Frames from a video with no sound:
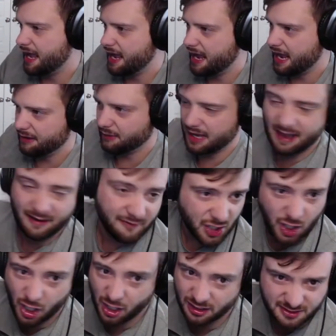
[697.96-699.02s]
And we have a
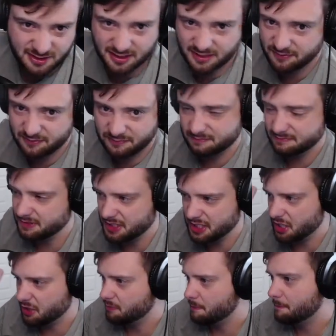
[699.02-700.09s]
constant, you
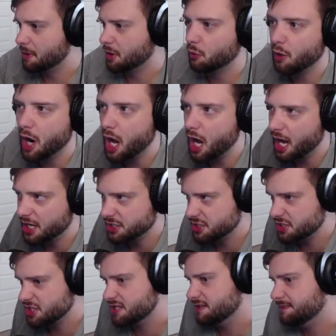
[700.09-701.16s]
know, barrage.